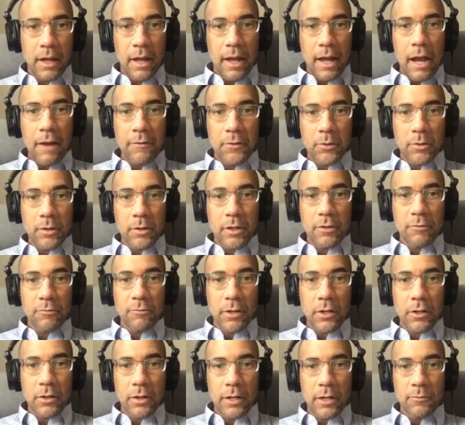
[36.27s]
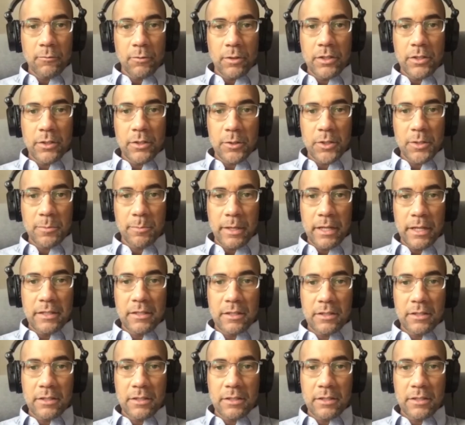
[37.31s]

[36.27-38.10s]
After a career in research based